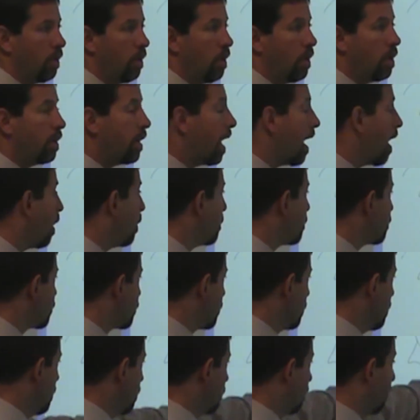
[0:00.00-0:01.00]
Now,
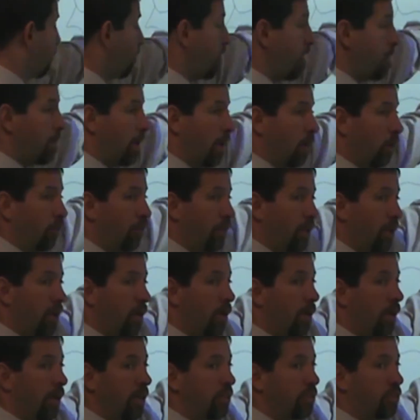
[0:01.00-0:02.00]
the female
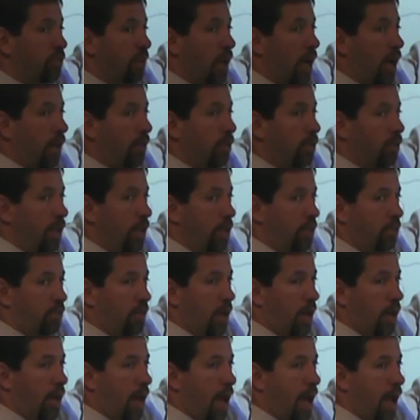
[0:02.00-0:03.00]
deer inside
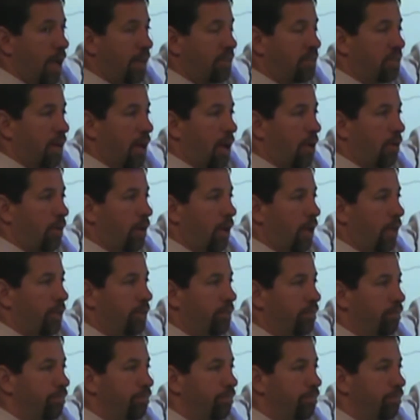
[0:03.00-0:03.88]
the axon are like,